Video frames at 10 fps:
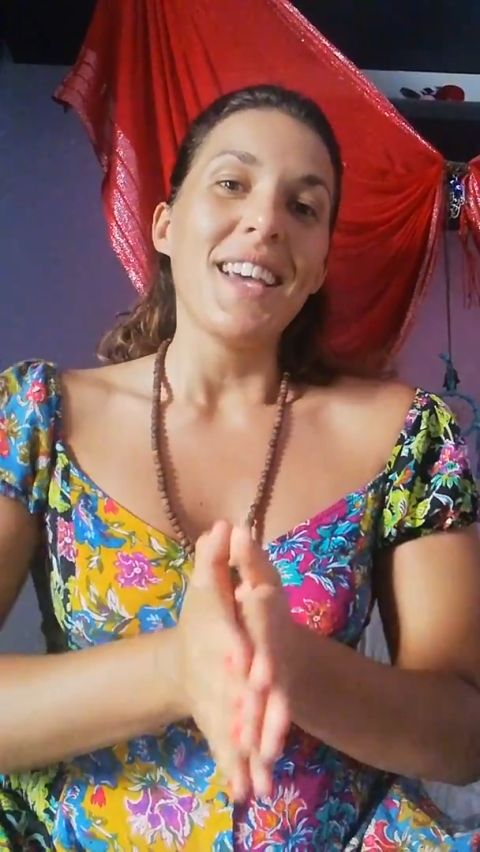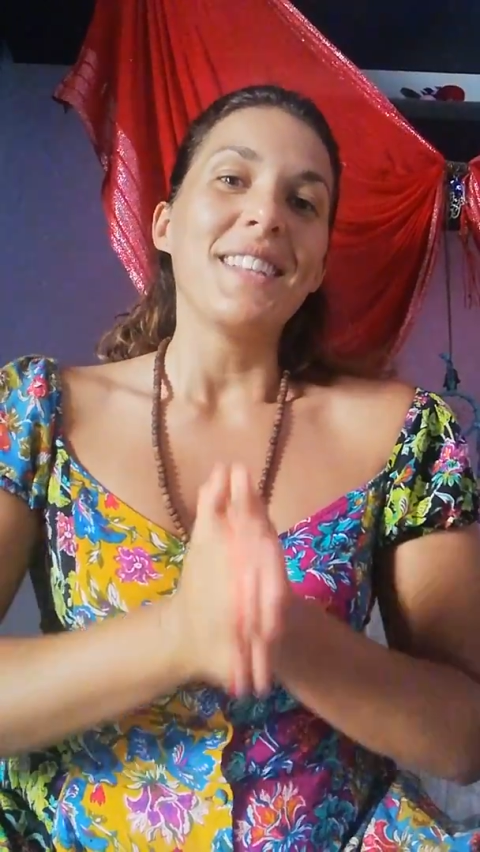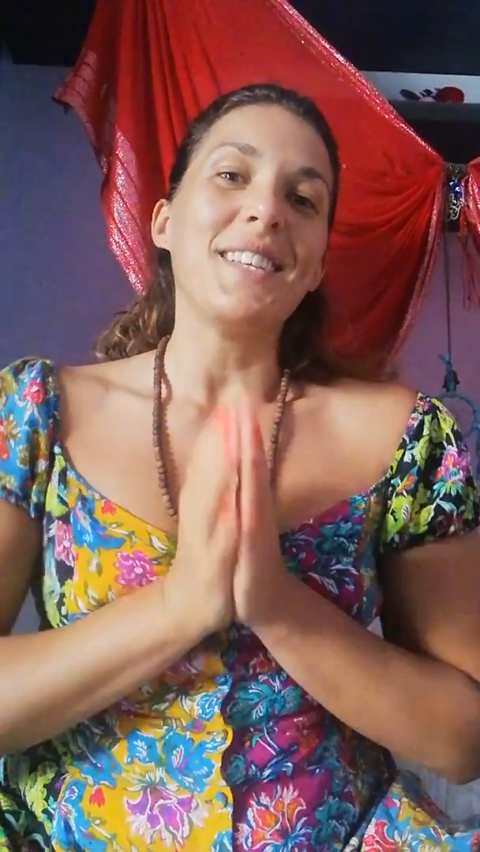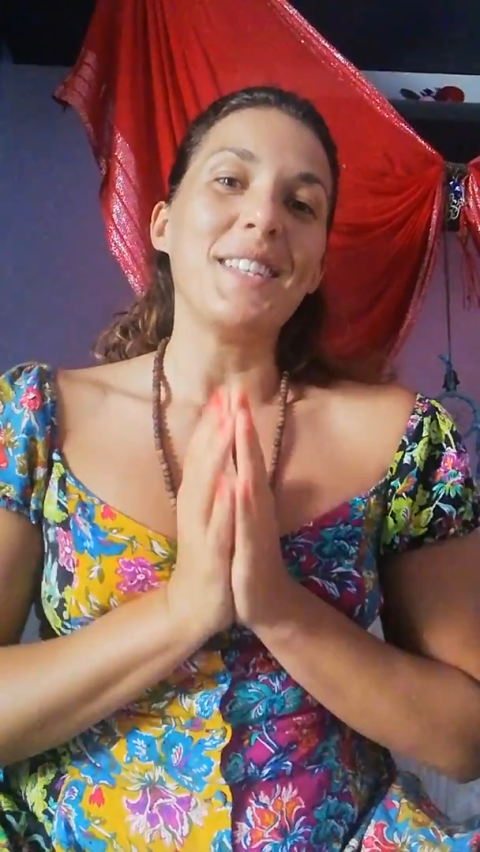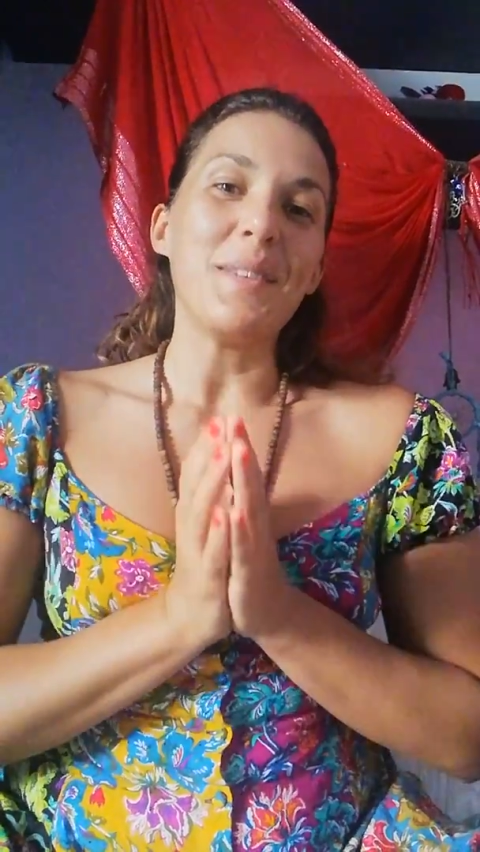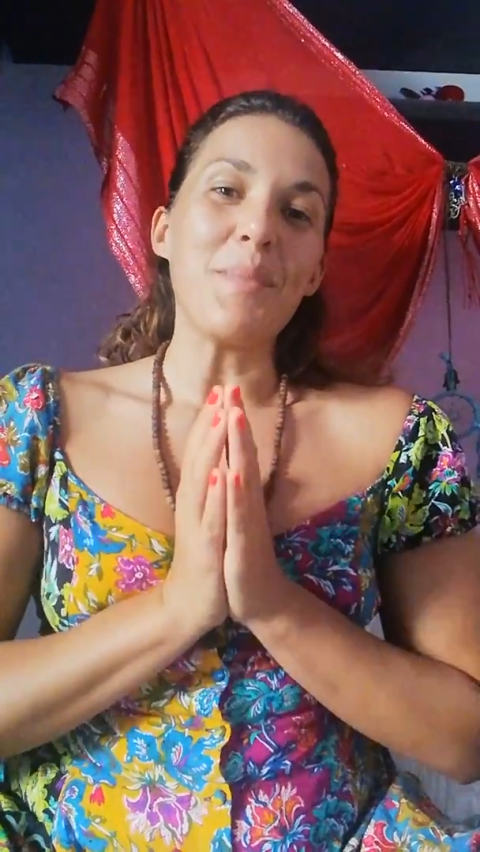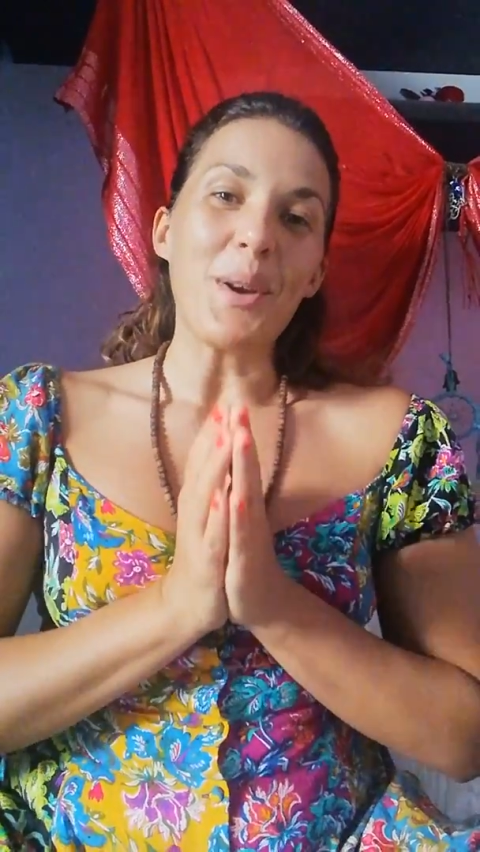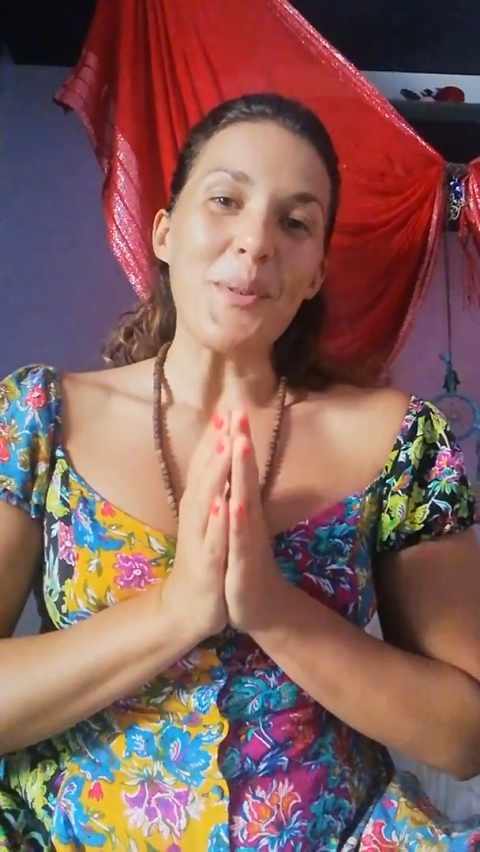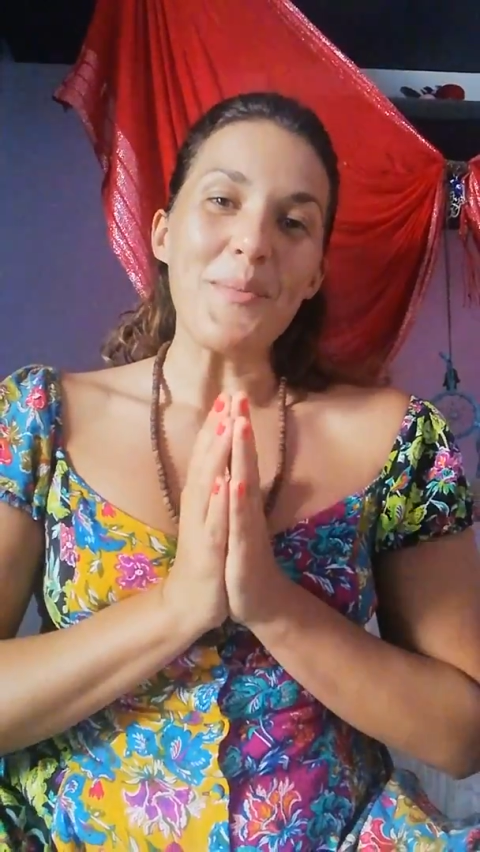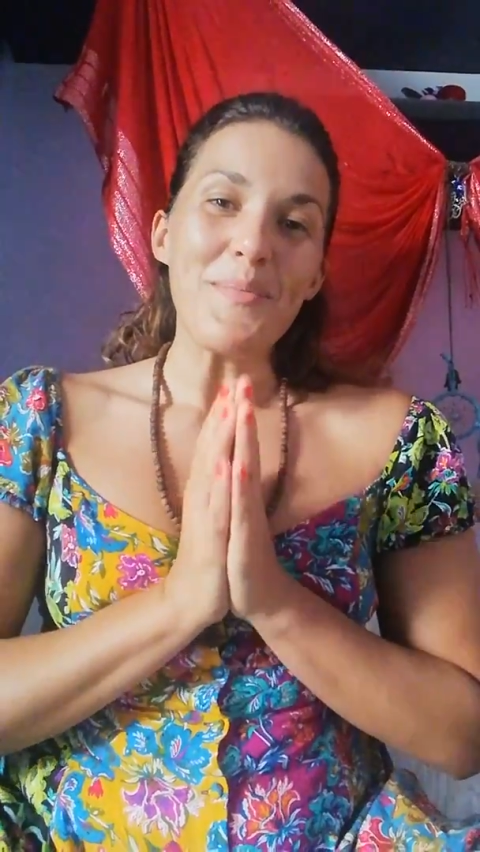did in my
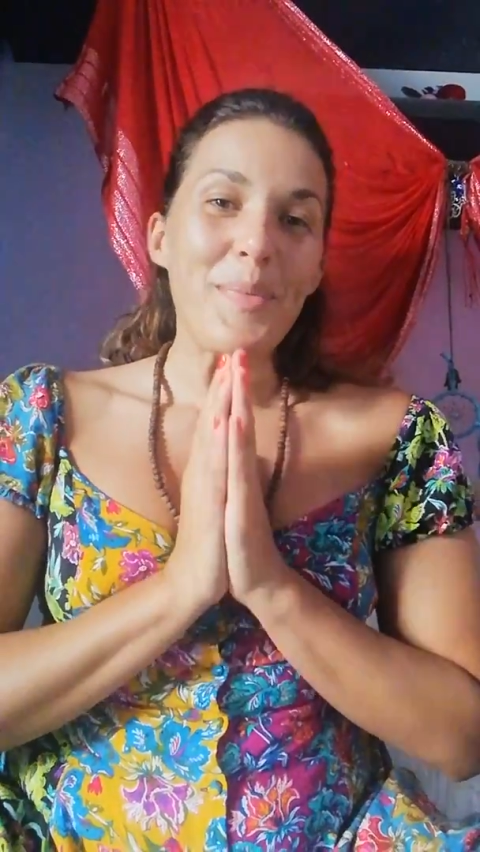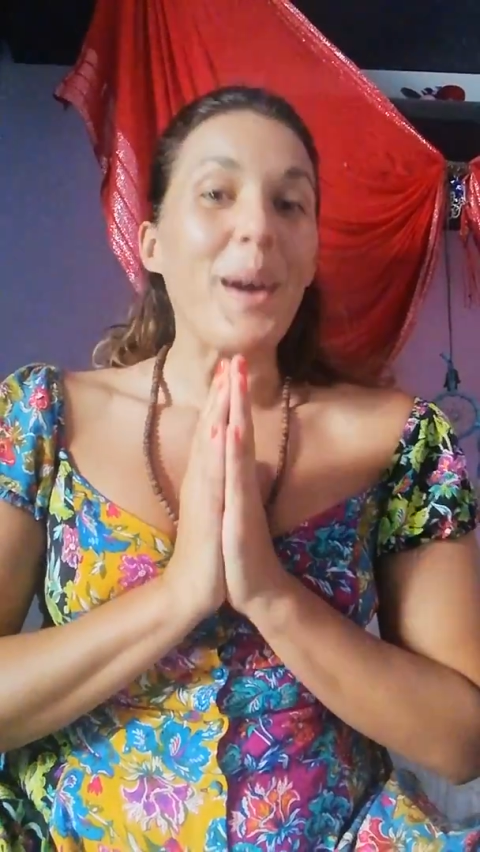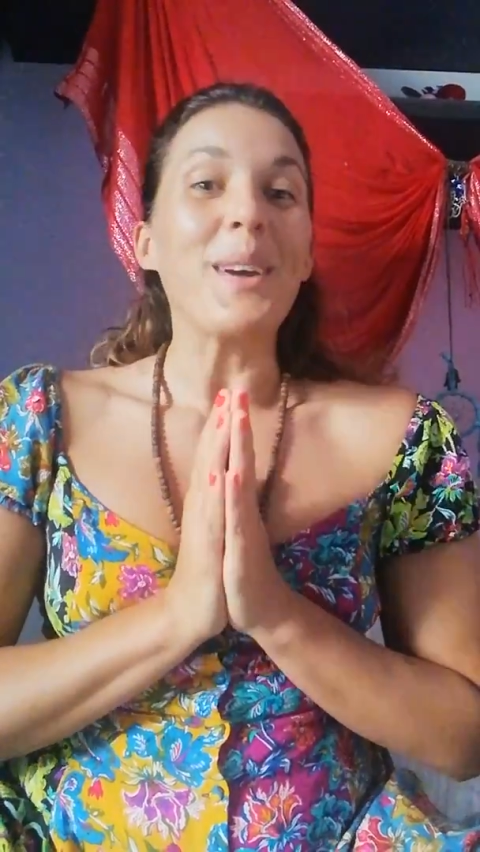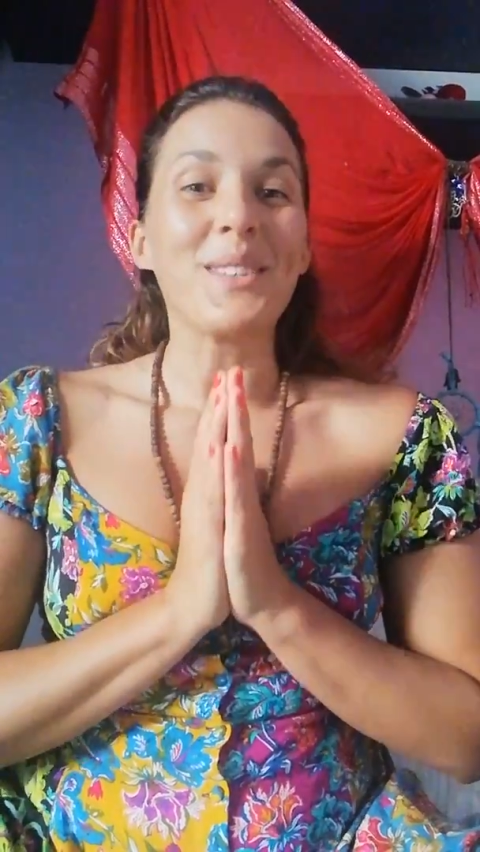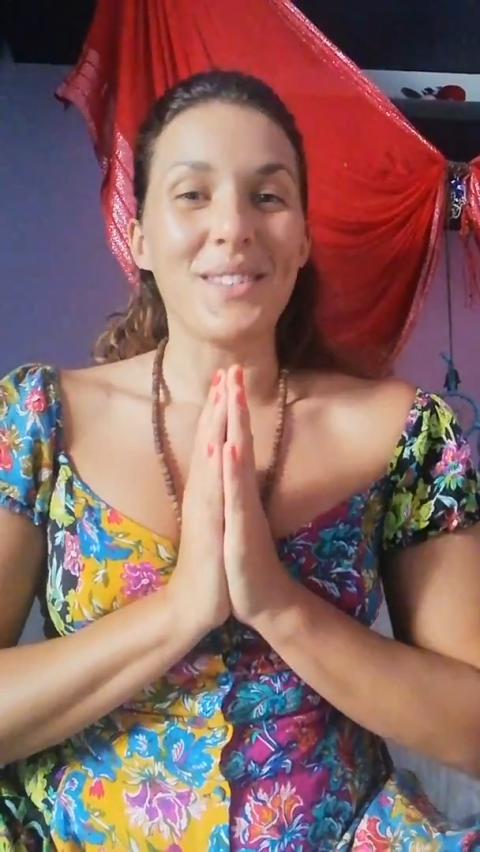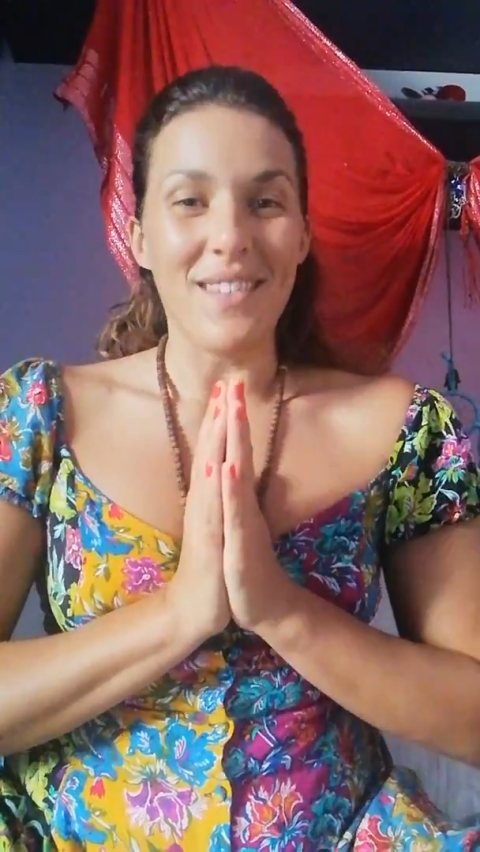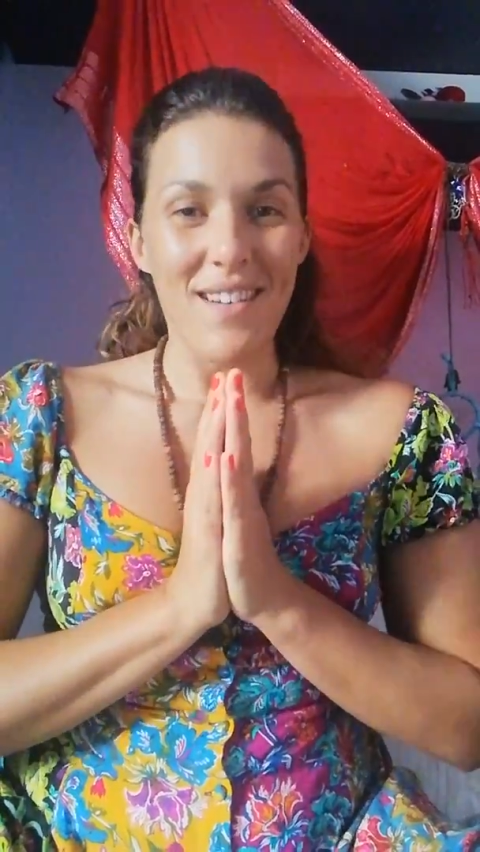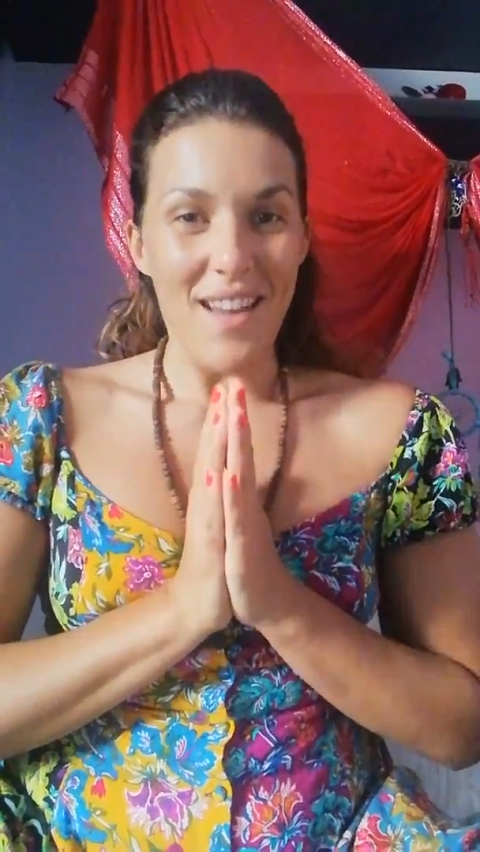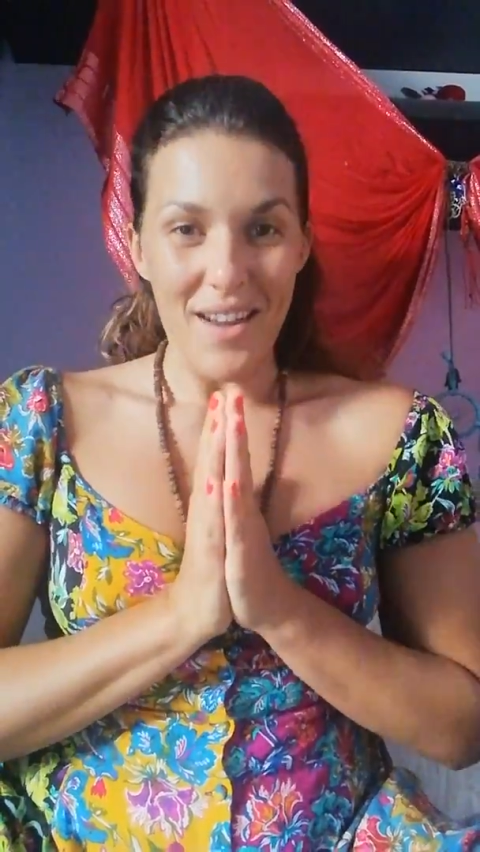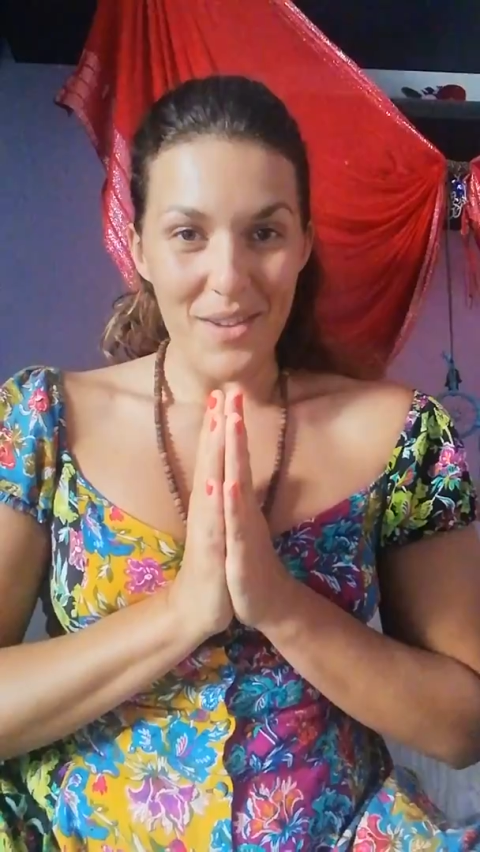own personal
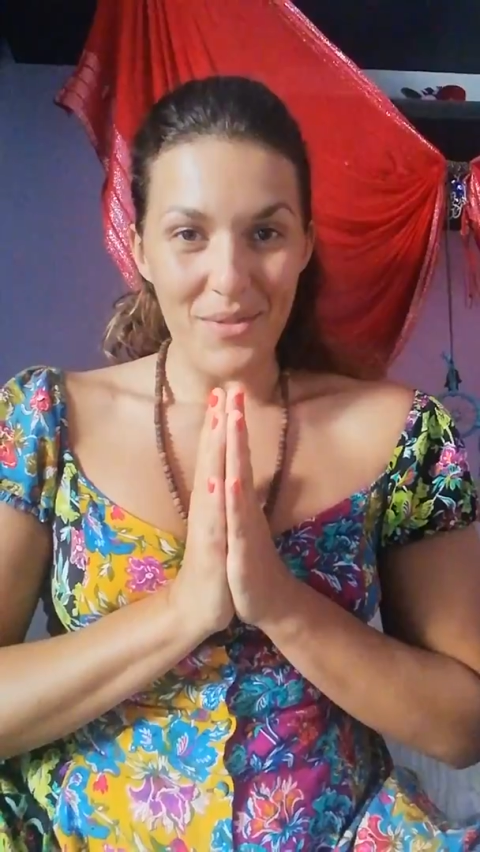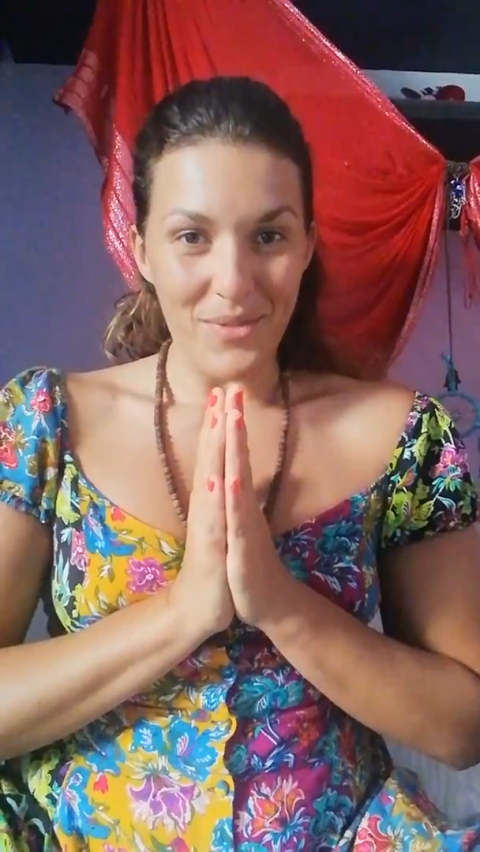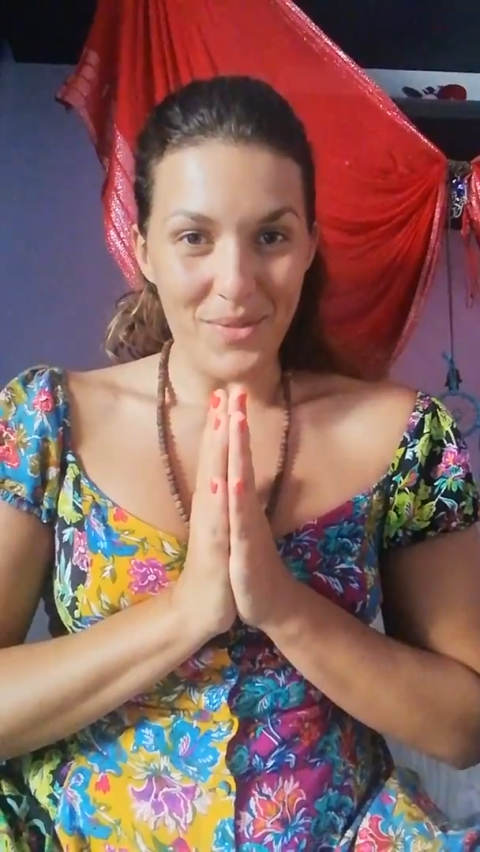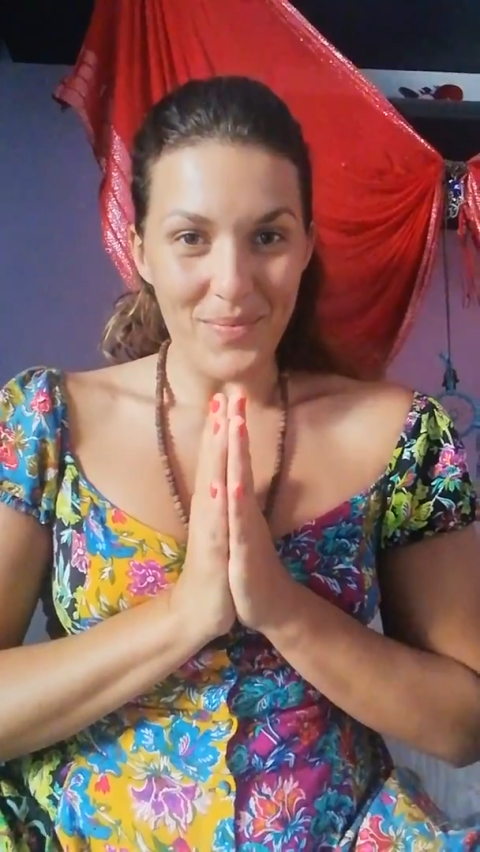life.